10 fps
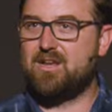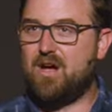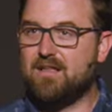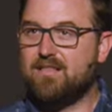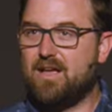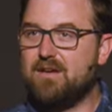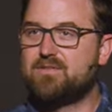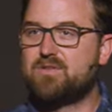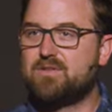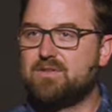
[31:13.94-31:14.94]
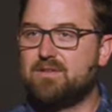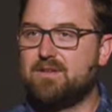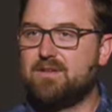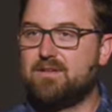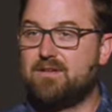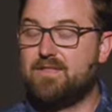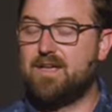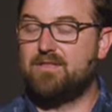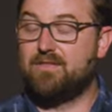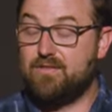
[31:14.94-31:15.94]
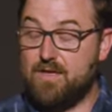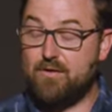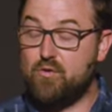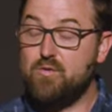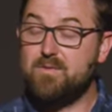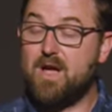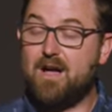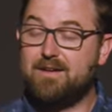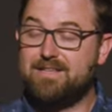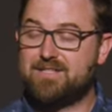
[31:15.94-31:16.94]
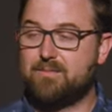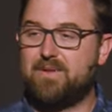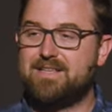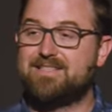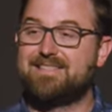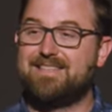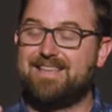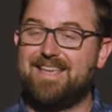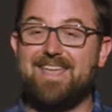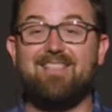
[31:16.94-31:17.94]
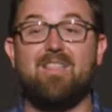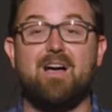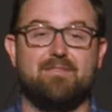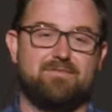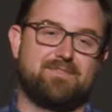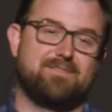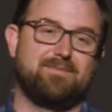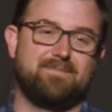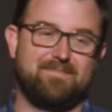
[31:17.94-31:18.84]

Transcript: God loves, that, that whom God disciplines, he loves.